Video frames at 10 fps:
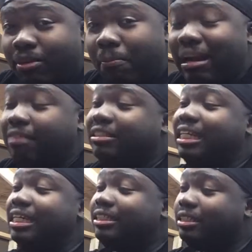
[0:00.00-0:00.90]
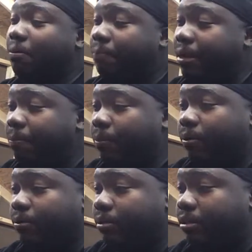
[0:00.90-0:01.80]
But I've seen some
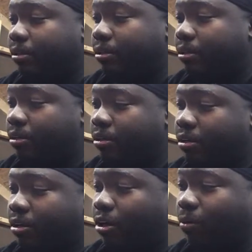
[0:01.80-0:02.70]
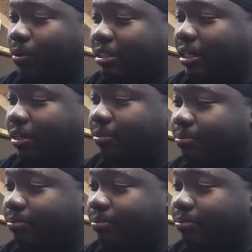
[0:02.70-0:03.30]
people. Hold on one second.